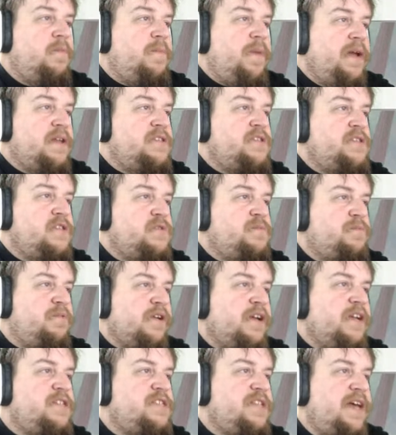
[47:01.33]
Benzer's
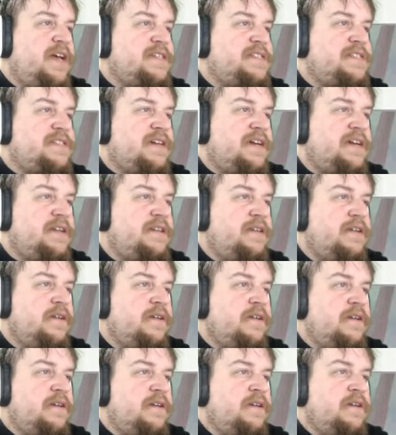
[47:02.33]
Bridge last night?
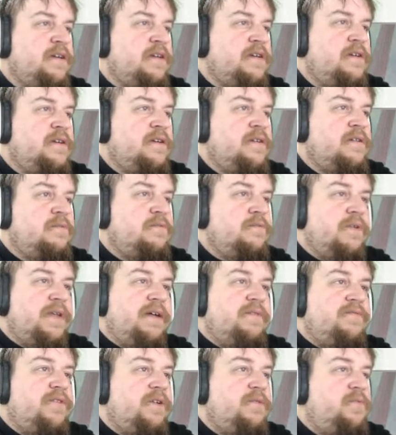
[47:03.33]

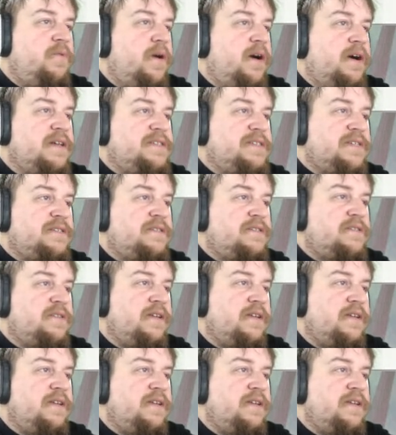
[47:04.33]
Whatever it was, it,